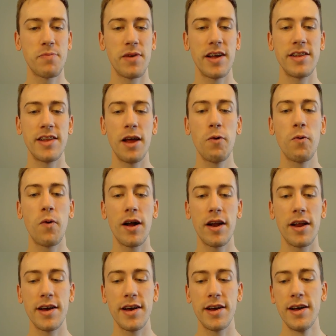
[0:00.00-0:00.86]
but I did
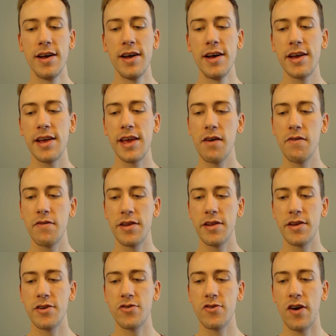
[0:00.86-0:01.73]
want to give it
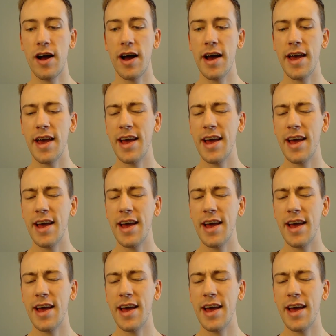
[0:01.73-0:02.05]
a try,